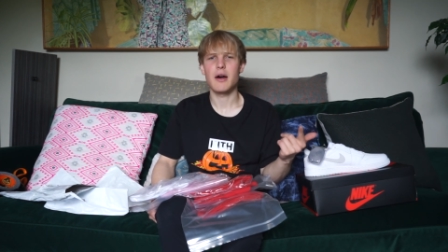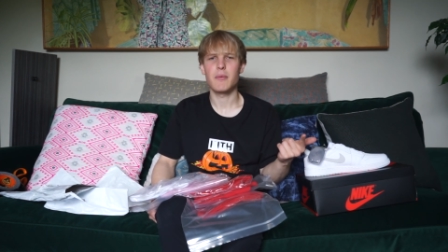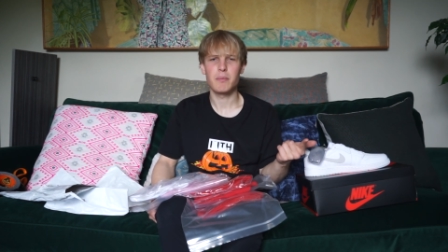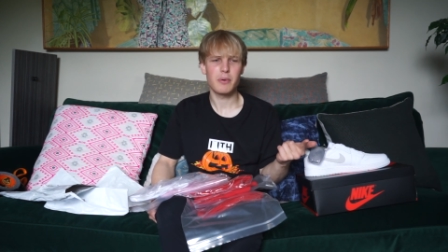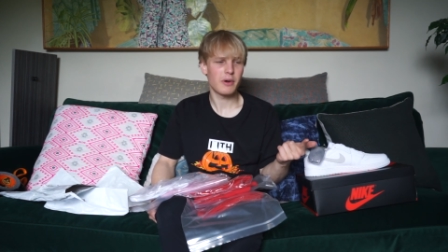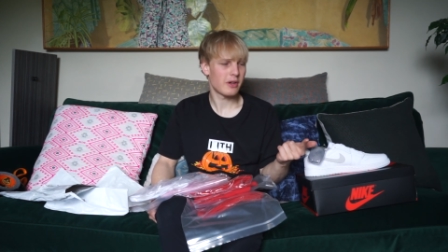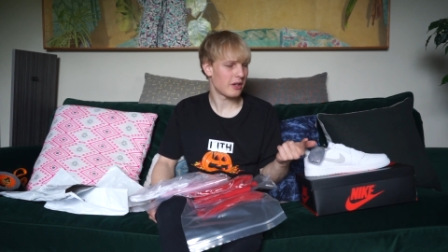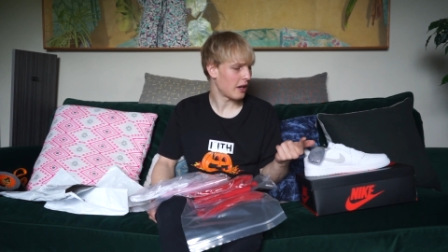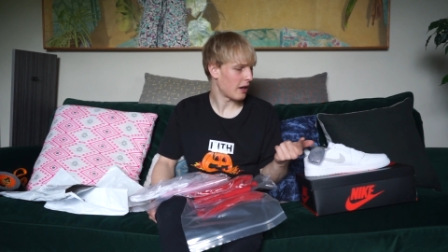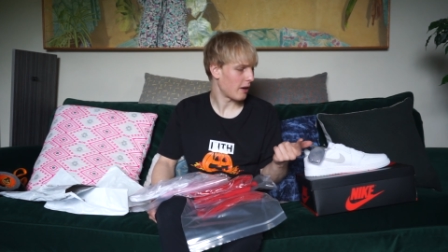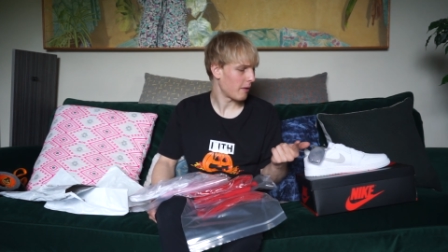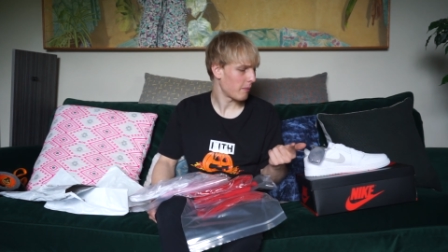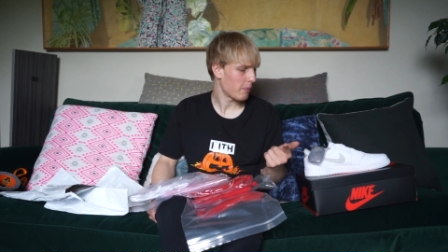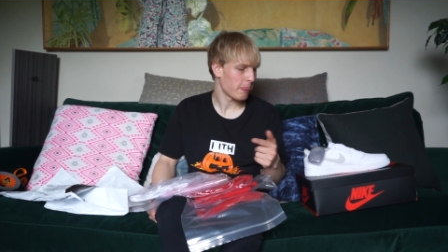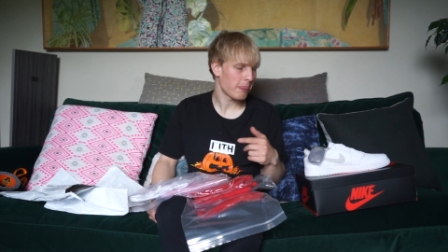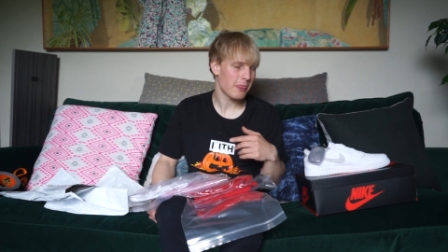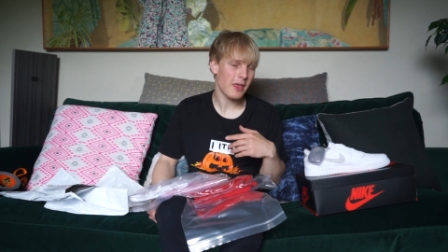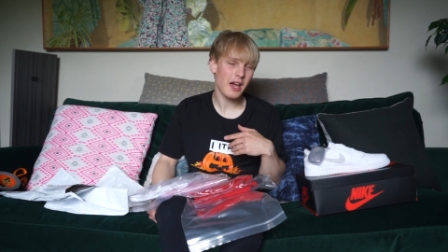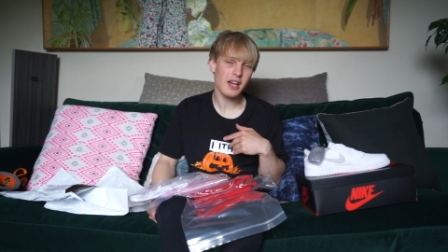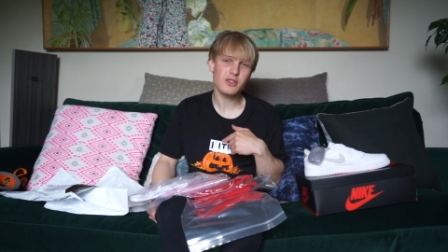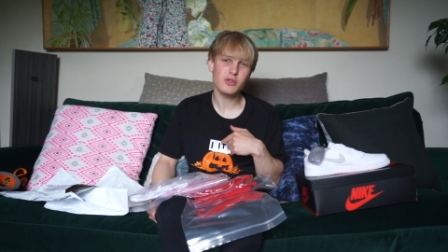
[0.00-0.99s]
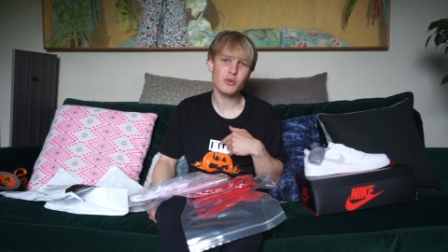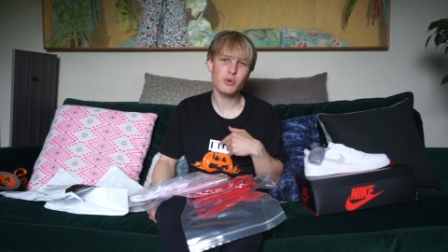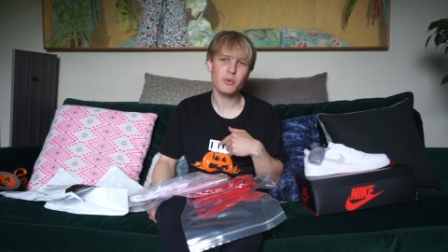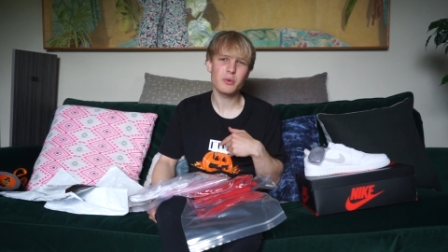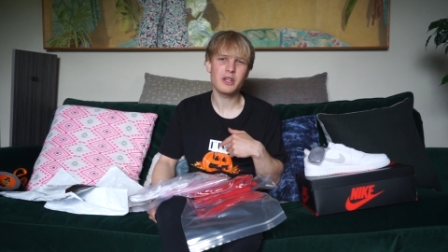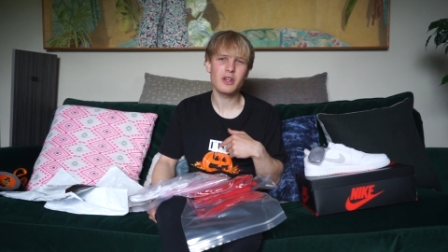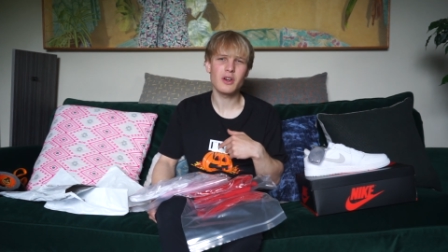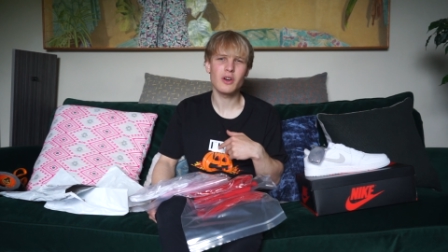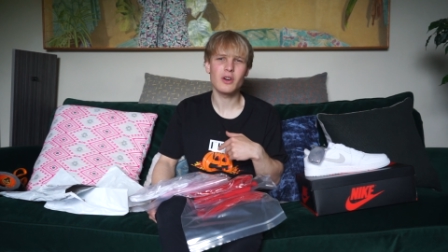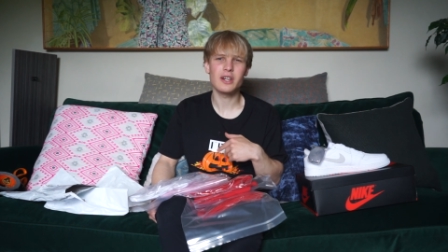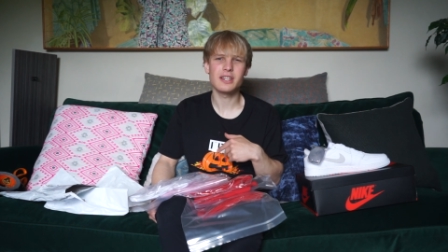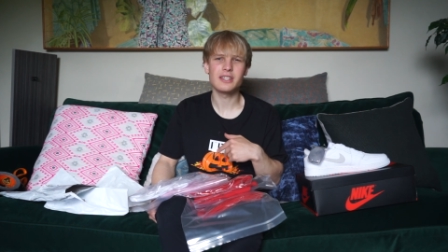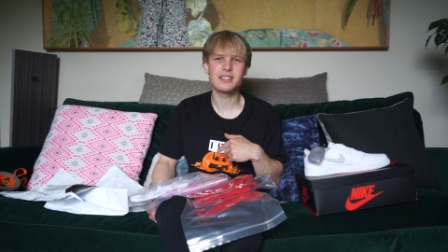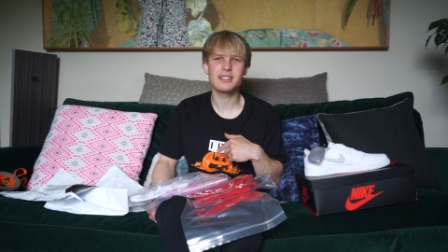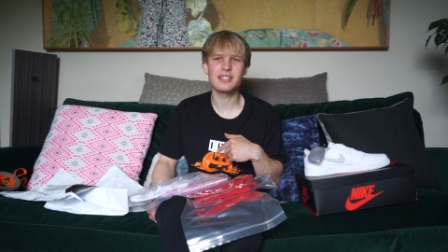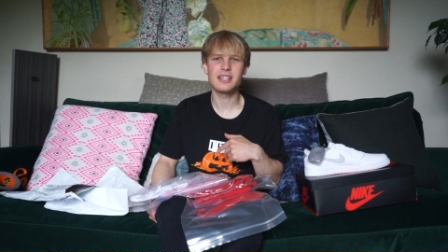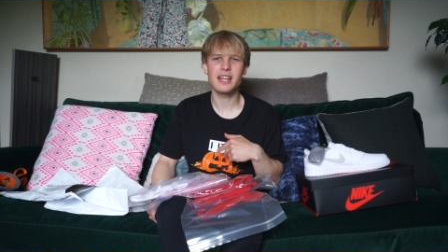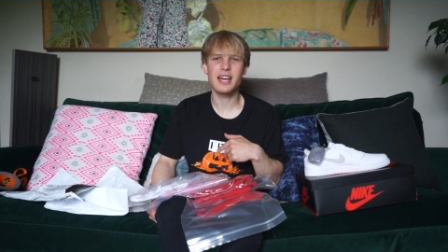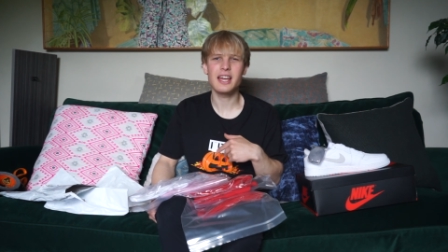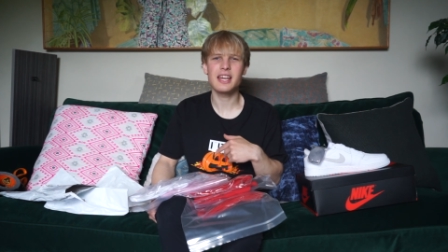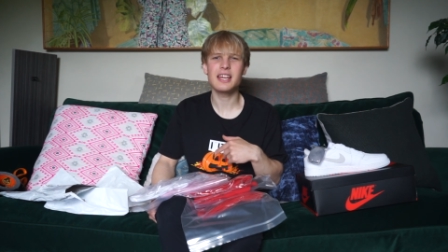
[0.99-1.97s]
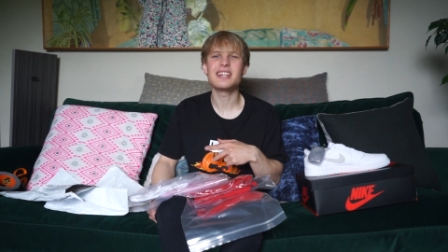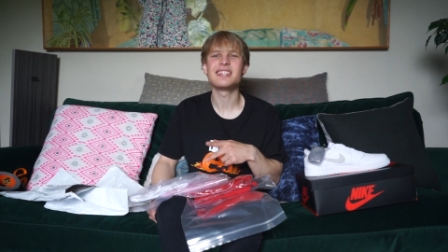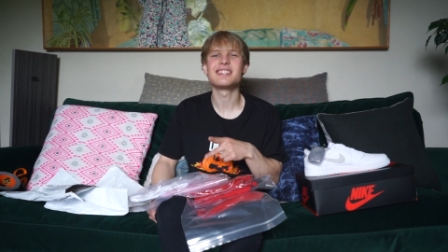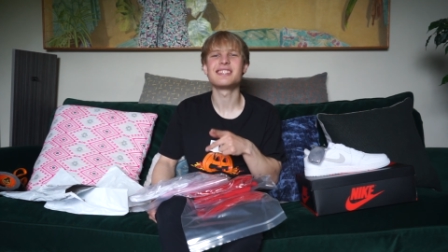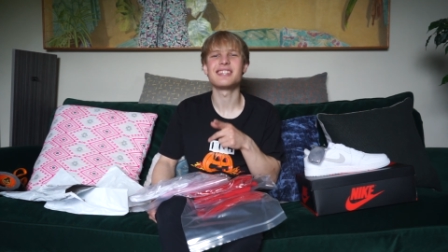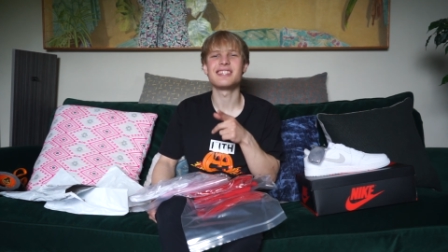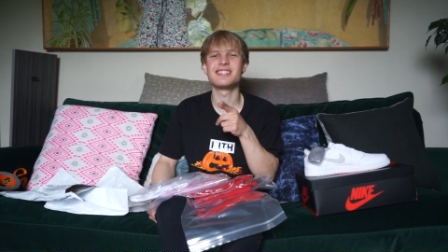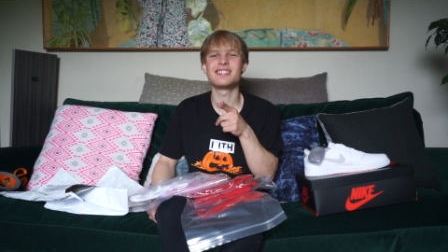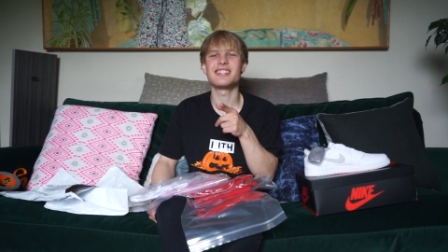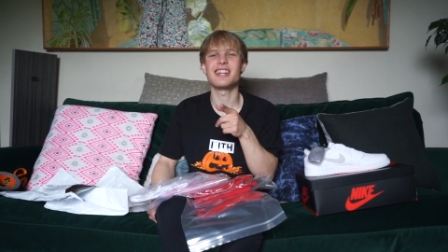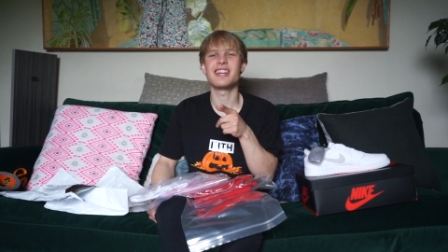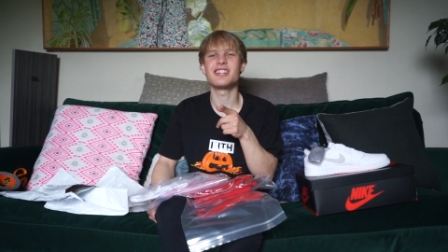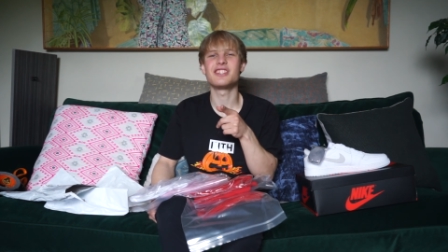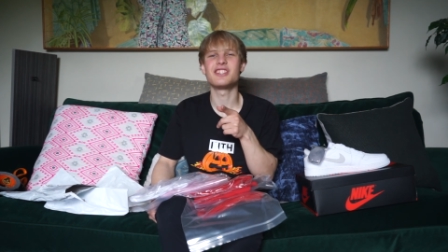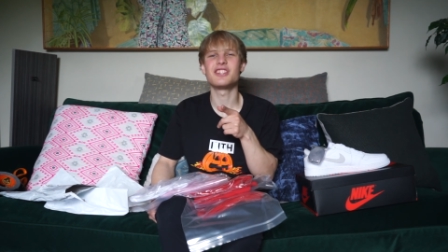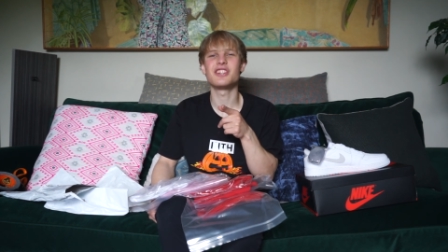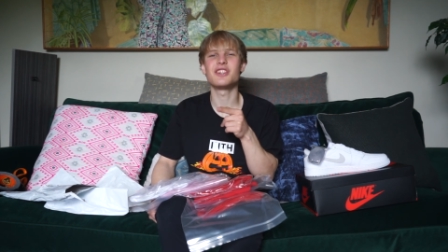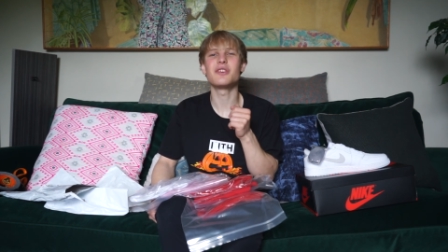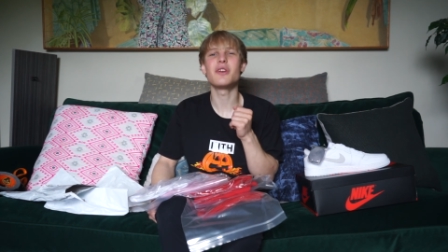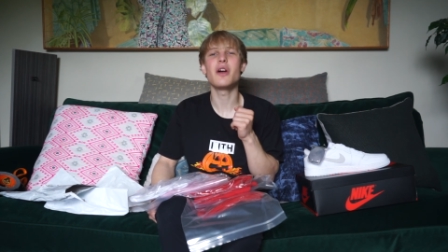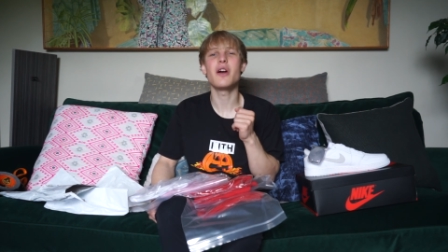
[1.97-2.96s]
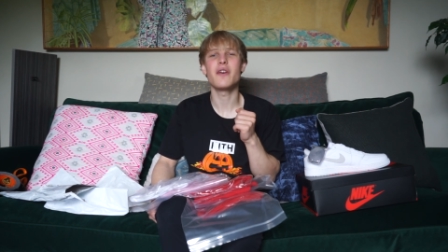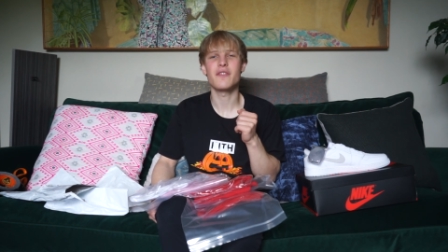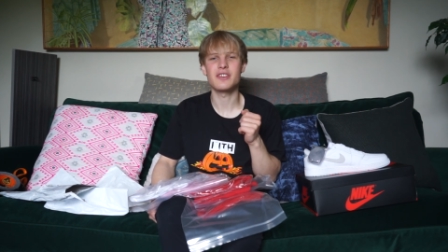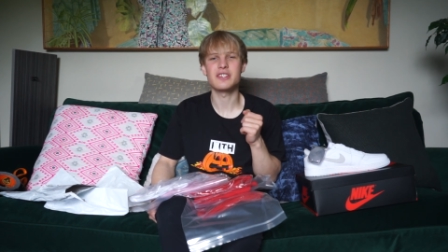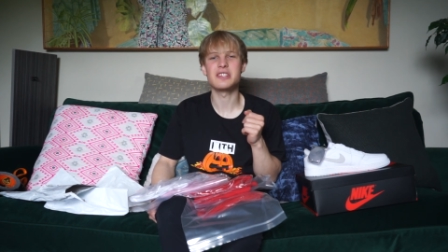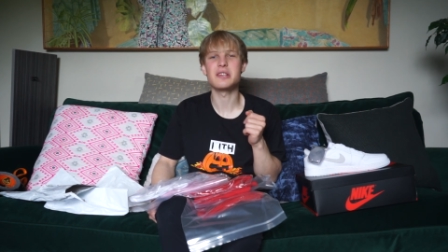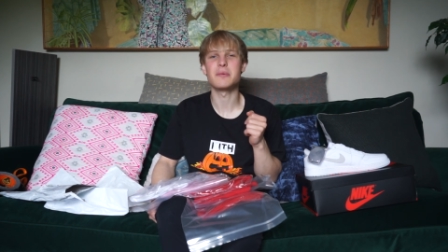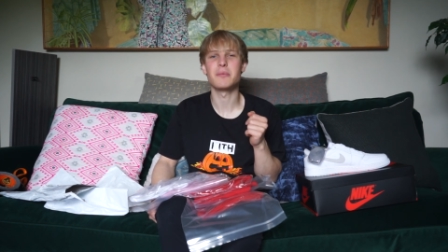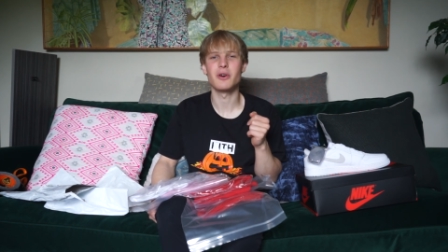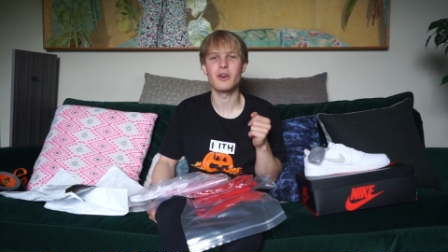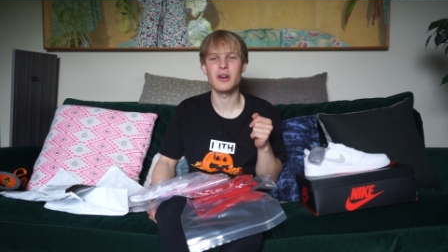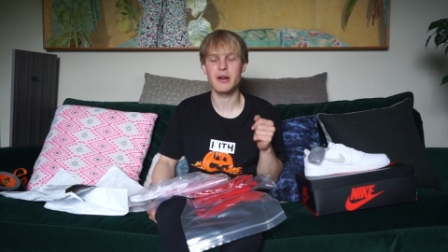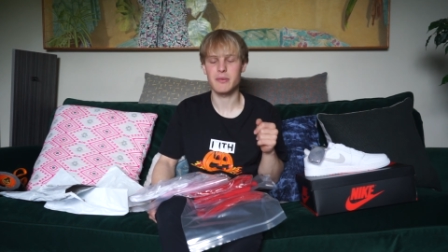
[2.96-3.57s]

But yeah, that's all we got in today, so stay tuned for some more